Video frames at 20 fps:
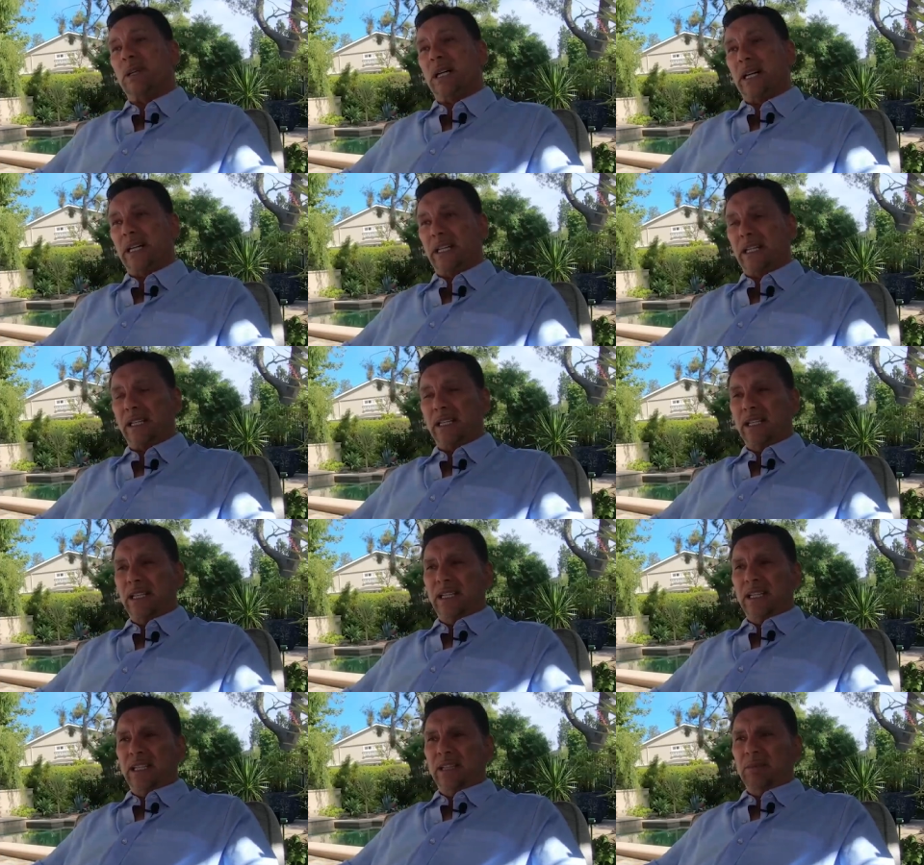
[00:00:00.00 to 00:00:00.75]
Mike.
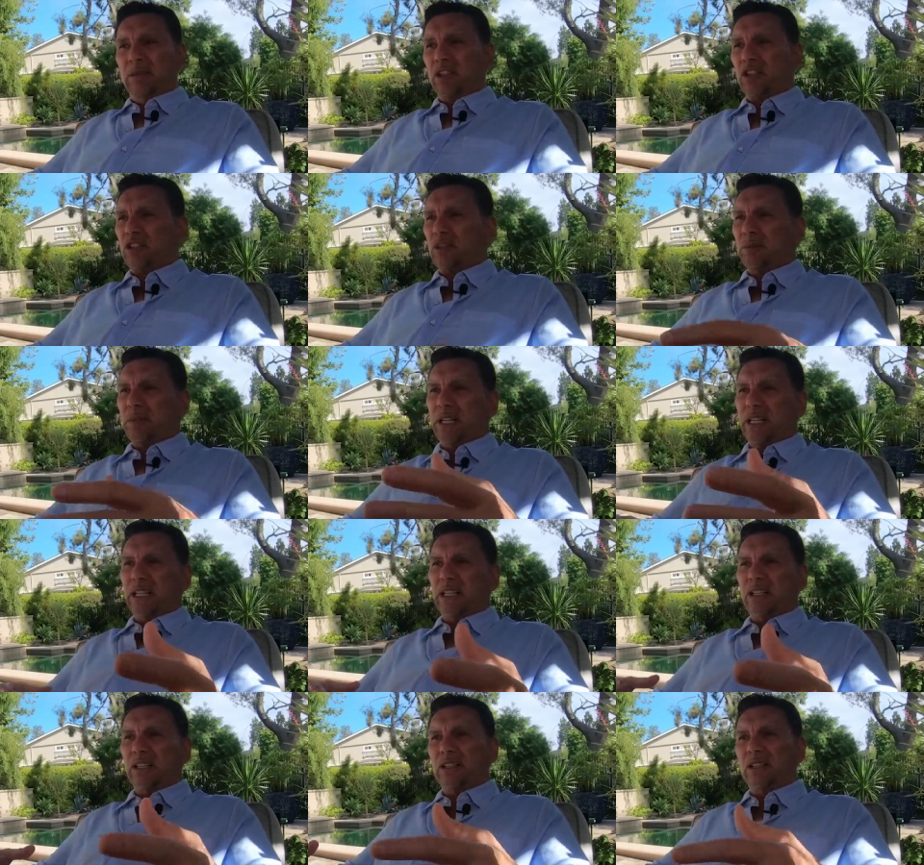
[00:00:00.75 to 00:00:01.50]
Mr.
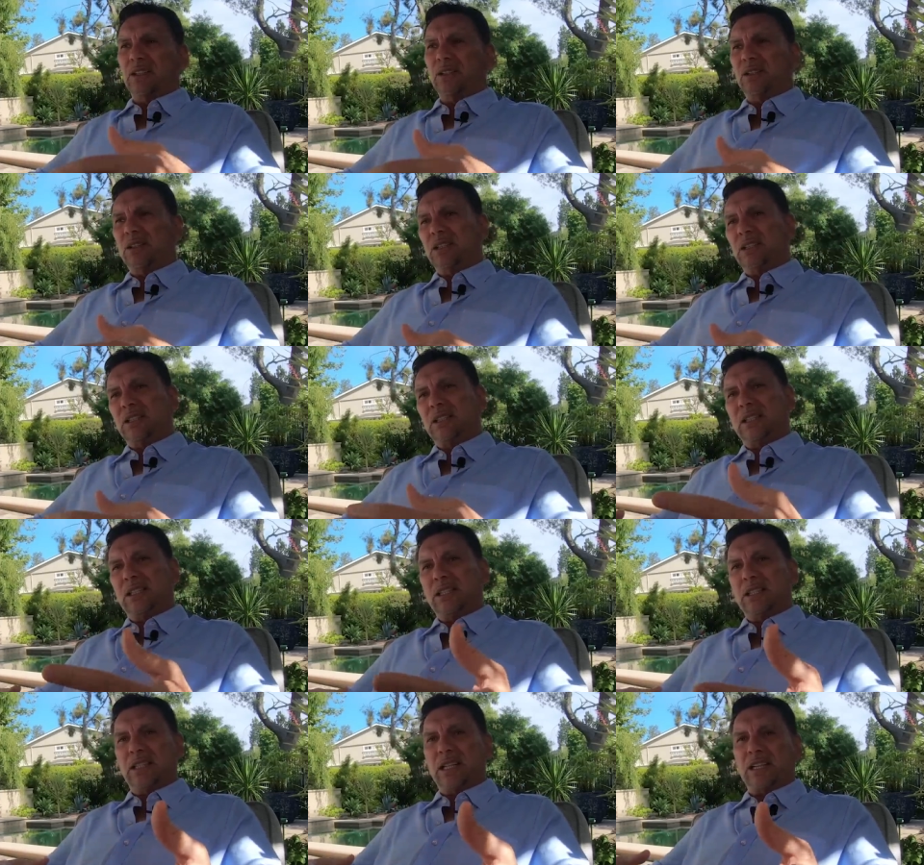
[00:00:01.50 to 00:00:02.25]
Mike, you know,
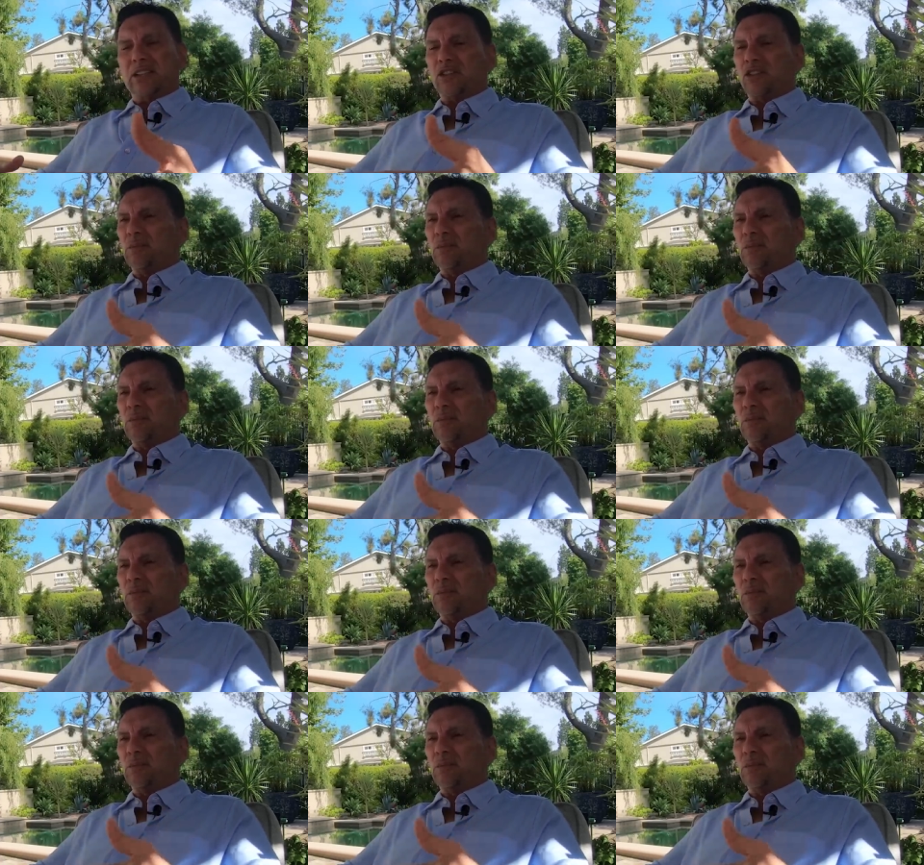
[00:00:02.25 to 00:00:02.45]
I got